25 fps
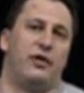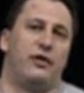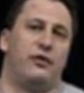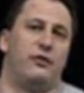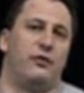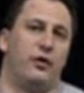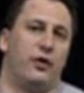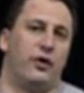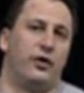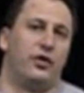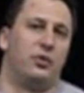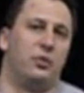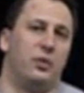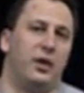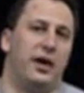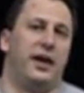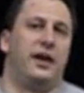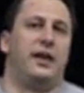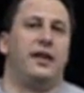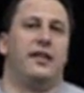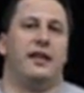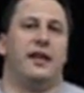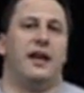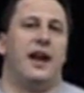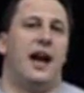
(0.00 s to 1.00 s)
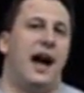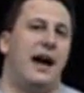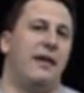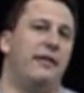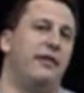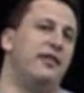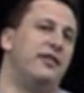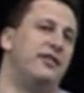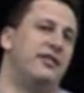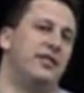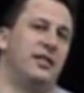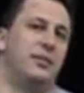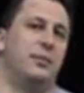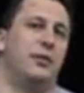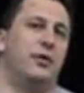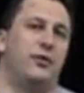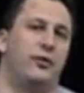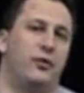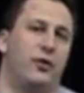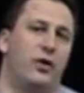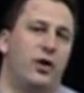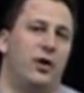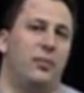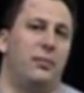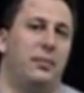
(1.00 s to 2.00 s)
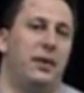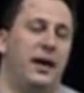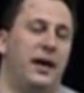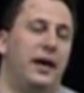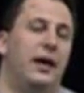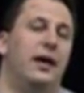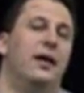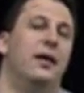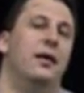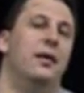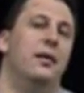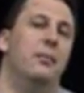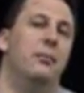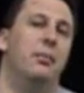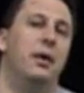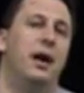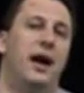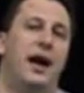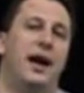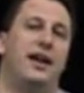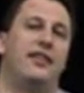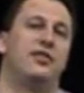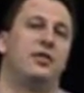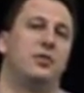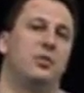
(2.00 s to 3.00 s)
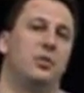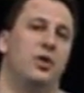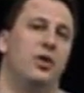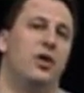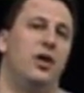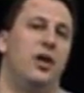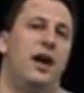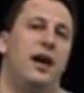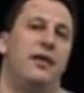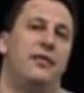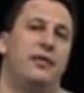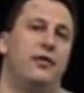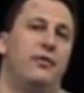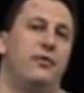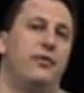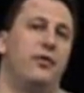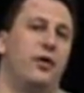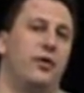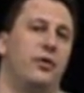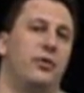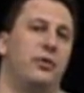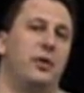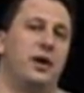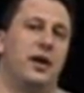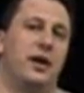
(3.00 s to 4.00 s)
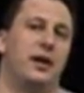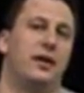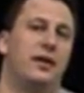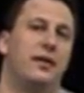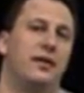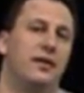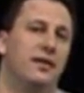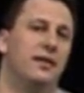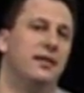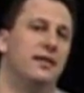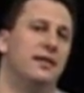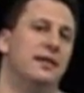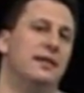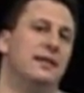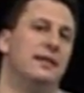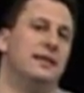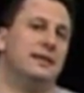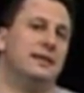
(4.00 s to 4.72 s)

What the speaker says: every 4th week, and then obviously before a meet, but as a rule, every 4th week.